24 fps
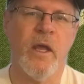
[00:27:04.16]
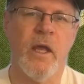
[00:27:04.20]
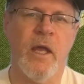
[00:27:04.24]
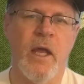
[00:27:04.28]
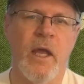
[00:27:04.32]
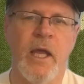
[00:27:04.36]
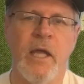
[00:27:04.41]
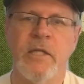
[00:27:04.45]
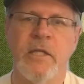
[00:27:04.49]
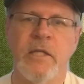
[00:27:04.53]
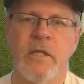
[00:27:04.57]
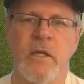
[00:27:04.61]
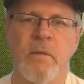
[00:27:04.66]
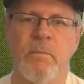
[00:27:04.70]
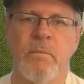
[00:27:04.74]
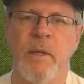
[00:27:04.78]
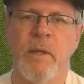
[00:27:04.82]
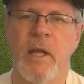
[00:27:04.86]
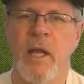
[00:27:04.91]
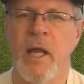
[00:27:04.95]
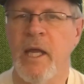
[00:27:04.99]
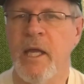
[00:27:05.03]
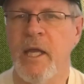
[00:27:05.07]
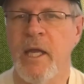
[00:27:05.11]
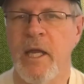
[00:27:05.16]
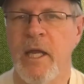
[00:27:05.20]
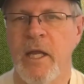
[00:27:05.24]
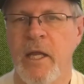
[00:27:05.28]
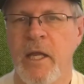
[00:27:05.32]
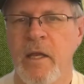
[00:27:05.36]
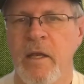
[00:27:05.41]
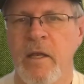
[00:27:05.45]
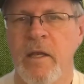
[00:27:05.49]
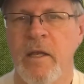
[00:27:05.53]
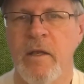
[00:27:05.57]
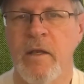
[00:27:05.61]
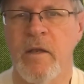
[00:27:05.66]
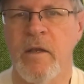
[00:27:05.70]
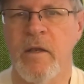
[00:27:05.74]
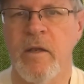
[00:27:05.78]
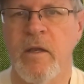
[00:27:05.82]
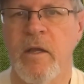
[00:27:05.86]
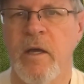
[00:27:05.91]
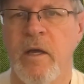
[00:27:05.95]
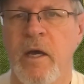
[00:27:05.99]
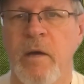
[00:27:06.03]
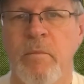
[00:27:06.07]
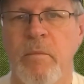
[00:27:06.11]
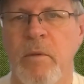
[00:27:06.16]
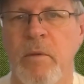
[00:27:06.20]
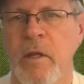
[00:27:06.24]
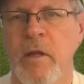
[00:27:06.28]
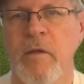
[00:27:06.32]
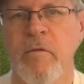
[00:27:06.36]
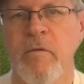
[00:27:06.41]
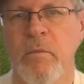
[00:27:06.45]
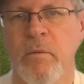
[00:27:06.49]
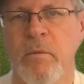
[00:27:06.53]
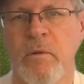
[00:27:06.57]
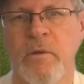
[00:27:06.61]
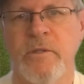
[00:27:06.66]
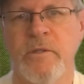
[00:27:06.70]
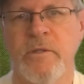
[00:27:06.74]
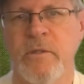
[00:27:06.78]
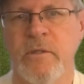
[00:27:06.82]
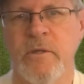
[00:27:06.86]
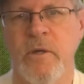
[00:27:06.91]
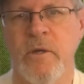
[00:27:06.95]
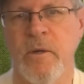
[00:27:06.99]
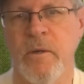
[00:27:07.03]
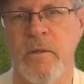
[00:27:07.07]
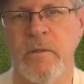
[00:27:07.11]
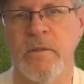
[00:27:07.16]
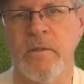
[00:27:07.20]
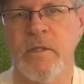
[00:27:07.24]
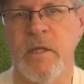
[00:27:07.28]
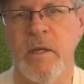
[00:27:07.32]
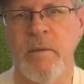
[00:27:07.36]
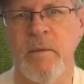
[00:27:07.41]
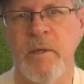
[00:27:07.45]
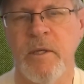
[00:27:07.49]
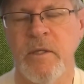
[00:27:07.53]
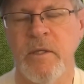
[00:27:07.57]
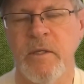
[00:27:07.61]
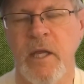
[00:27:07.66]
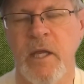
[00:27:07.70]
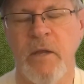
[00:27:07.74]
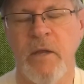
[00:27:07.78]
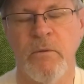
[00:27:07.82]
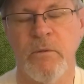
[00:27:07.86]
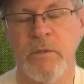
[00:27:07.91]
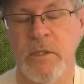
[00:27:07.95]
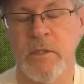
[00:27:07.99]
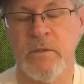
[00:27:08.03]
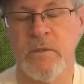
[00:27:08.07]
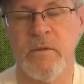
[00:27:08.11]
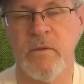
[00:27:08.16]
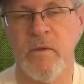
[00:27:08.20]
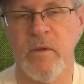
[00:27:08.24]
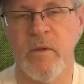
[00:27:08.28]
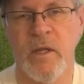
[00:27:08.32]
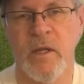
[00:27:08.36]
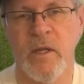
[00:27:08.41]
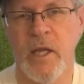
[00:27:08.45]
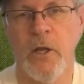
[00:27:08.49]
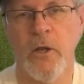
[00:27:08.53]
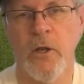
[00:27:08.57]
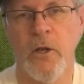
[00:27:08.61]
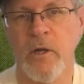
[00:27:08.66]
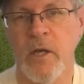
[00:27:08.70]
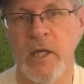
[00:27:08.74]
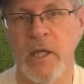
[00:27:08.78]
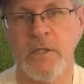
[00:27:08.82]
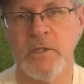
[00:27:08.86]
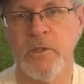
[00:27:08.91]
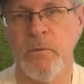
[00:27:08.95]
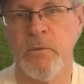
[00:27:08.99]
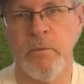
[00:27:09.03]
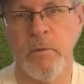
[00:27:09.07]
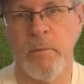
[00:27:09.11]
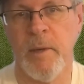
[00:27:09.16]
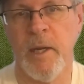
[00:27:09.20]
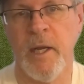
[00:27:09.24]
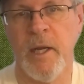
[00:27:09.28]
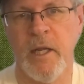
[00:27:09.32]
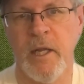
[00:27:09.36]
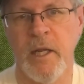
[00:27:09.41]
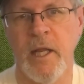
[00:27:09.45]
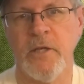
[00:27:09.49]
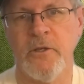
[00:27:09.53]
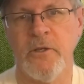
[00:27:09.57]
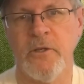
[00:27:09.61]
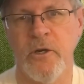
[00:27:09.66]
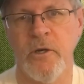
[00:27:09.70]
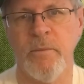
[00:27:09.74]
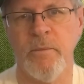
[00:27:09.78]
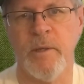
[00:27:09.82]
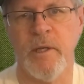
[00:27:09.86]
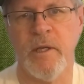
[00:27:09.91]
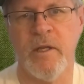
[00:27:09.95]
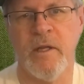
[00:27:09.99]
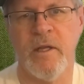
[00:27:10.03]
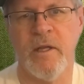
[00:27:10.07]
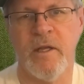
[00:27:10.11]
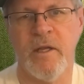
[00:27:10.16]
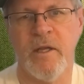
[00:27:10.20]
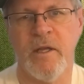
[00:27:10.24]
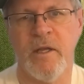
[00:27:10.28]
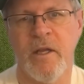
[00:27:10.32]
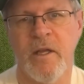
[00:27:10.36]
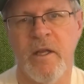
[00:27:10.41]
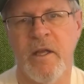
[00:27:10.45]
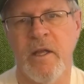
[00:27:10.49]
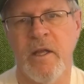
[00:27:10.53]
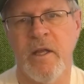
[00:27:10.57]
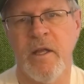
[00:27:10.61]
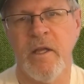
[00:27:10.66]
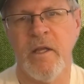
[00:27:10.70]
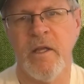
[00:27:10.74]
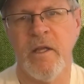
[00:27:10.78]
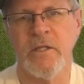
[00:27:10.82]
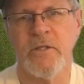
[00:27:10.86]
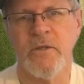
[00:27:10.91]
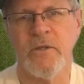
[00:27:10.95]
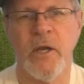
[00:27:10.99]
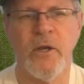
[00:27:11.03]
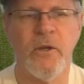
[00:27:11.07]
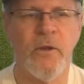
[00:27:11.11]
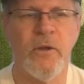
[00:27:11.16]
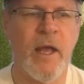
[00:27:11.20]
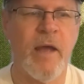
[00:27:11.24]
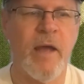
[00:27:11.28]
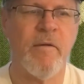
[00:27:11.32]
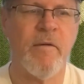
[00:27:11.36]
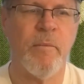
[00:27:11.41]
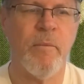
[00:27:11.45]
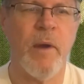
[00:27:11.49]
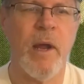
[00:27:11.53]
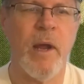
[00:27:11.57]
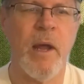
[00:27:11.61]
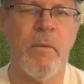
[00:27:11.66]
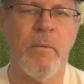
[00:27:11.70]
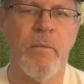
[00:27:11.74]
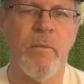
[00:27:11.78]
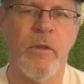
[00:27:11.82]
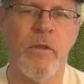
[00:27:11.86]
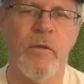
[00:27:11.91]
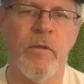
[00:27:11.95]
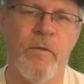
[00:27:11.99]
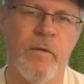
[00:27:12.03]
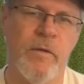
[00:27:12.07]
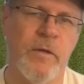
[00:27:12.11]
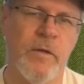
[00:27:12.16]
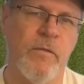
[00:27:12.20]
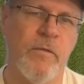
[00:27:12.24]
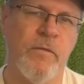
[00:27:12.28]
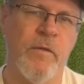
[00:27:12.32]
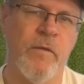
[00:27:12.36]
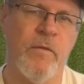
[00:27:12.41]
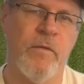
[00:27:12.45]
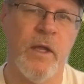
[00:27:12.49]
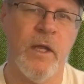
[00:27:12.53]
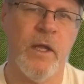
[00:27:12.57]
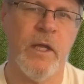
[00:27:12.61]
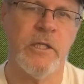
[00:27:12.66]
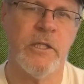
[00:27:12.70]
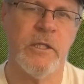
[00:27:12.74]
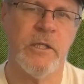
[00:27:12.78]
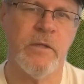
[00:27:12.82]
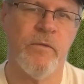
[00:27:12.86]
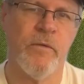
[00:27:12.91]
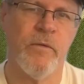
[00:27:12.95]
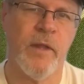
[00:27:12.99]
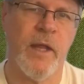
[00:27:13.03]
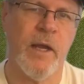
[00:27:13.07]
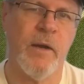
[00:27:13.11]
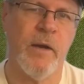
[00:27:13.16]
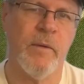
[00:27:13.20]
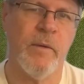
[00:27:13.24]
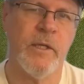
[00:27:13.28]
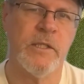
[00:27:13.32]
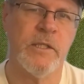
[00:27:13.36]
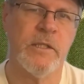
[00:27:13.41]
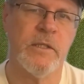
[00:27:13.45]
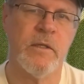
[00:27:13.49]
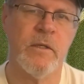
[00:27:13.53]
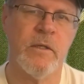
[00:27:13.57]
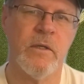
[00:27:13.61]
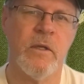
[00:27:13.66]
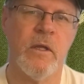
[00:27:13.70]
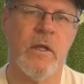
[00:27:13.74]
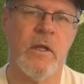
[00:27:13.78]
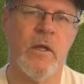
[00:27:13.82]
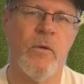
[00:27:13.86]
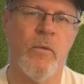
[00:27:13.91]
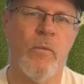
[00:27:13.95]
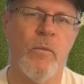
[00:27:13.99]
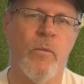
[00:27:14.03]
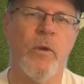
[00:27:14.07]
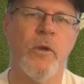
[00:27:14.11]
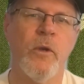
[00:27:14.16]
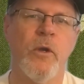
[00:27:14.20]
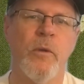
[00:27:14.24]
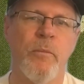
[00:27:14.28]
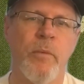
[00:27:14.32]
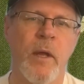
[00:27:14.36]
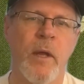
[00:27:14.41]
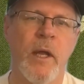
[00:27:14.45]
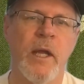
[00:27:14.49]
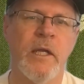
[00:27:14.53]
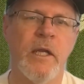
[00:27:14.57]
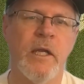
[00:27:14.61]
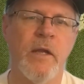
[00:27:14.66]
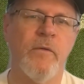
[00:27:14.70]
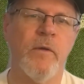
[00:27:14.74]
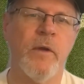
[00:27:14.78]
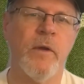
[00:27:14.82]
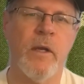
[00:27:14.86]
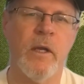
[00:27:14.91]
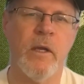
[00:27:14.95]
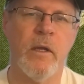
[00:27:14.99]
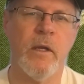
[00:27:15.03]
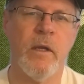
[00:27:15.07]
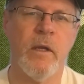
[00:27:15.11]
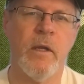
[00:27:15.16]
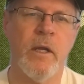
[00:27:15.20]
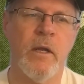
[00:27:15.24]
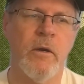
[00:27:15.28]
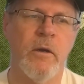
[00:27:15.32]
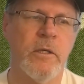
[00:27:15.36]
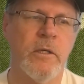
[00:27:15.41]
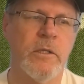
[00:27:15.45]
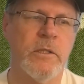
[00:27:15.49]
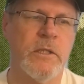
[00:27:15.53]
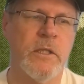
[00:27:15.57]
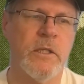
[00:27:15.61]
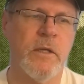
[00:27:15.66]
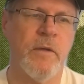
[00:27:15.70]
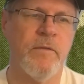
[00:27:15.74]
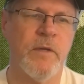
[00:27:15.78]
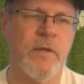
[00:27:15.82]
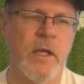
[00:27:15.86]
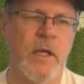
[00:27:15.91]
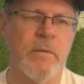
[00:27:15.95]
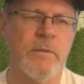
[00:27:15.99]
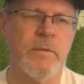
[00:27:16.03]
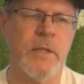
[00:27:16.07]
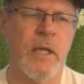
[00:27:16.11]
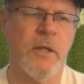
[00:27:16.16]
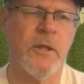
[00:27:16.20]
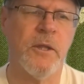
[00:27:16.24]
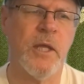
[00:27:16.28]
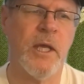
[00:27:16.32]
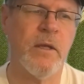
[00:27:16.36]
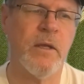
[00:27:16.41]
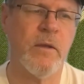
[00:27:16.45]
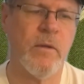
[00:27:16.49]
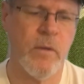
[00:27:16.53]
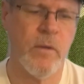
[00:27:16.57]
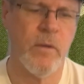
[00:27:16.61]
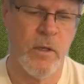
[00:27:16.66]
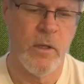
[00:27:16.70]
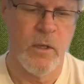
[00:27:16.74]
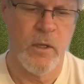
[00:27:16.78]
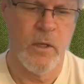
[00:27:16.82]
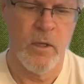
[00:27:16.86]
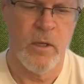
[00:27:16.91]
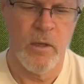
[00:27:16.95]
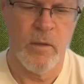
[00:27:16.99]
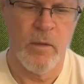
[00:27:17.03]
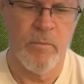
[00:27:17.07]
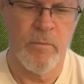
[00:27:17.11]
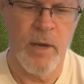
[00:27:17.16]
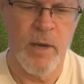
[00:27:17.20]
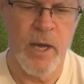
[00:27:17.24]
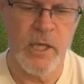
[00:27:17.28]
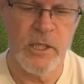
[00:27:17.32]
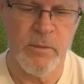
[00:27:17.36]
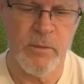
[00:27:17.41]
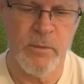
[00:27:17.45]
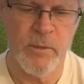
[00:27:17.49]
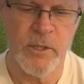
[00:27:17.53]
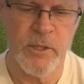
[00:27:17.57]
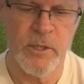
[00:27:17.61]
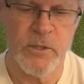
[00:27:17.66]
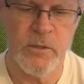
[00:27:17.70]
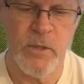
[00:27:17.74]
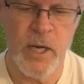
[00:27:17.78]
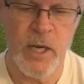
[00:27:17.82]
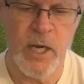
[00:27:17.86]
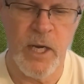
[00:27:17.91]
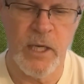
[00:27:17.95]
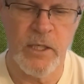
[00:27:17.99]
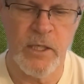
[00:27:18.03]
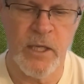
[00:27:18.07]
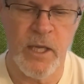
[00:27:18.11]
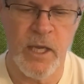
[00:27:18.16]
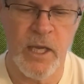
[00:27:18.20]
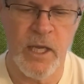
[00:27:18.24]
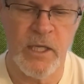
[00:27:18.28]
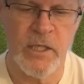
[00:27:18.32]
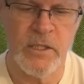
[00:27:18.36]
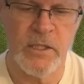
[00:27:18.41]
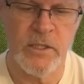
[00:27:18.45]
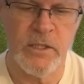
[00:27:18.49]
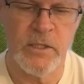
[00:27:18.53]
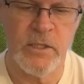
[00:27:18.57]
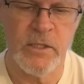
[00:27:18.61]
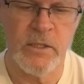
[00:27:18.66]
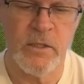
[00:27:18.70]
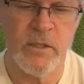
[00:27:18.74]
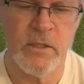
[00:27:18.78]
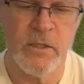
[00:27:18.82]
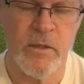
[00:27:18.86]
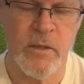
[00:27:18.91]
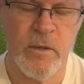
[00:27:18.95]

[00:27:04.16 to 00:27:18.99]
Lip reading: He's going to be like hitting unbelievable totals. I mean, he looked like Superman in that tournament. So I do have a problem with the 50/50 engine for that reason. When you're playing different eras of teams, I think possibly Strat has,